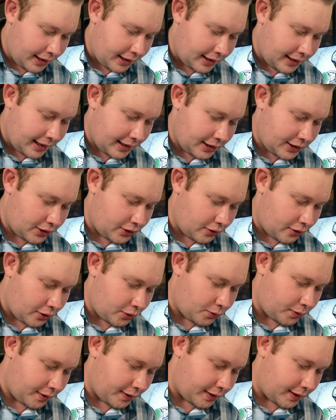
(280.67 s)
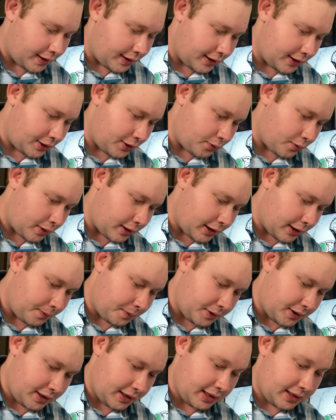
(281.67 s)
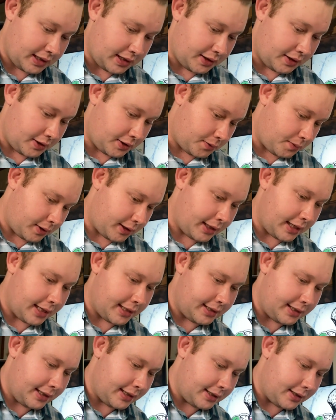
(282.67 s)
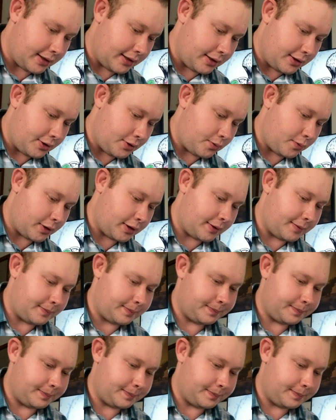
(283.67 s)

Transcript: Let's start with this one. Let me see, is it this one? Yes, it's this one.